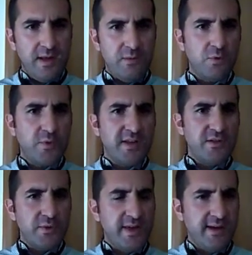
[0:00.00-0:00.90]
And what we can
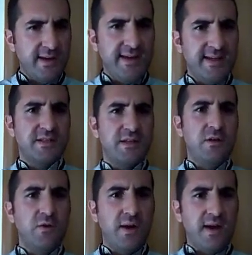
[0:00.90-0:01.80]
do here is
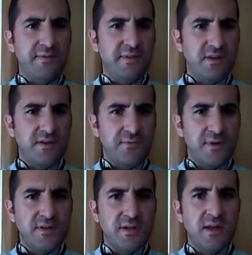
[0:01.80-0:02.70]
look at the
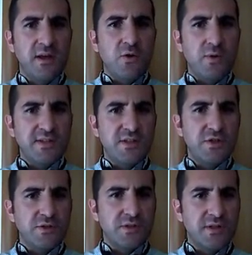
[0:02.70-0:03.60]
different
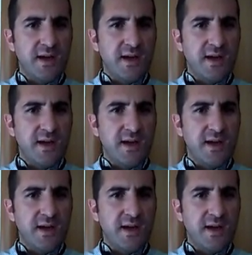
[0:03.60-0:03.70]
questions.